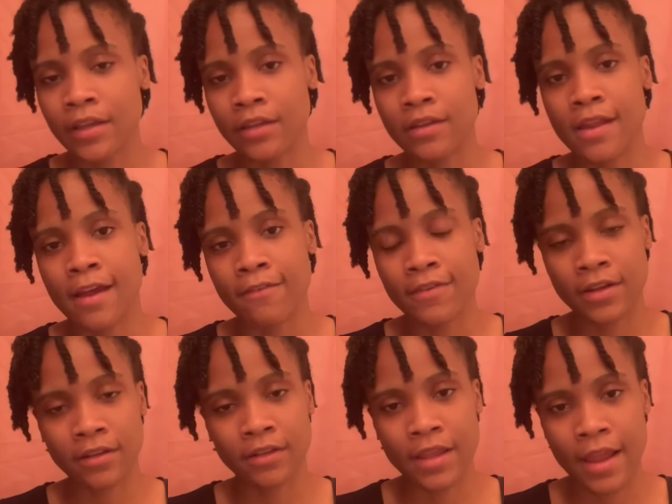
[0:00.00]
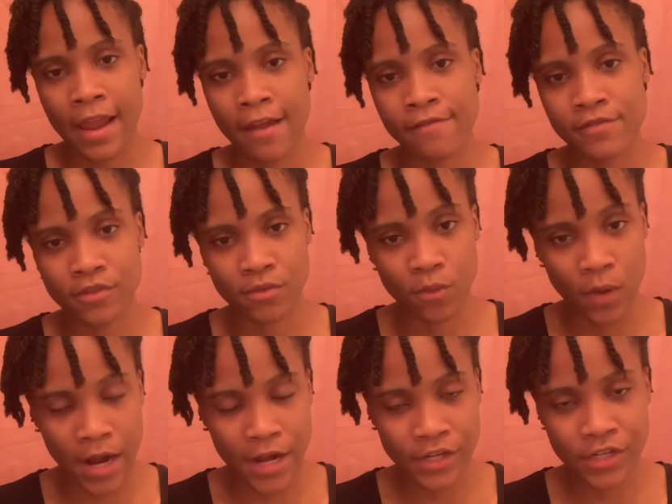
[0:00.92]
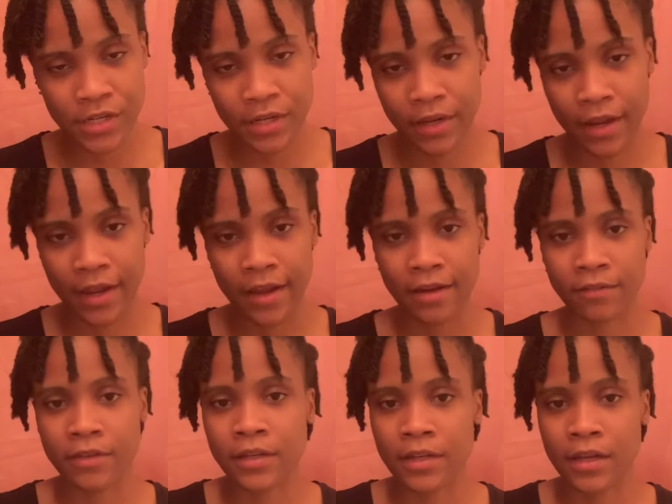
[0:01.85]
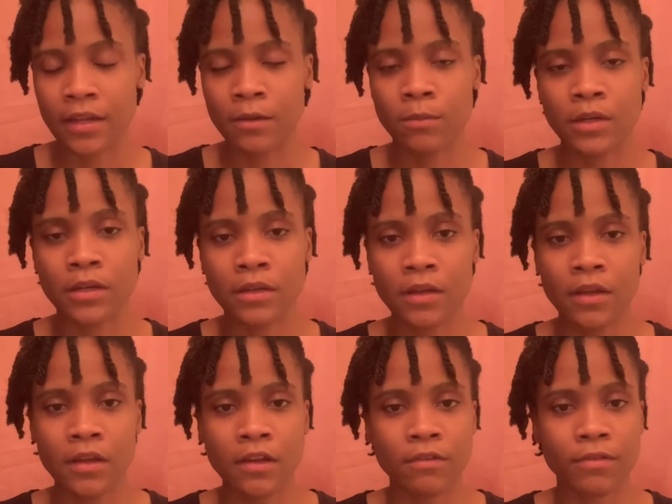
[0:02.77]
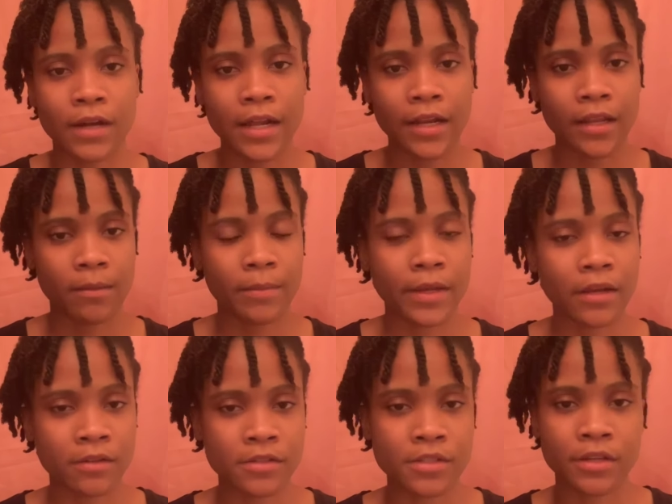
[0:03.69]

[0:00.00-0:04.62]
You definitely have to wash it, not every day, but find that balance.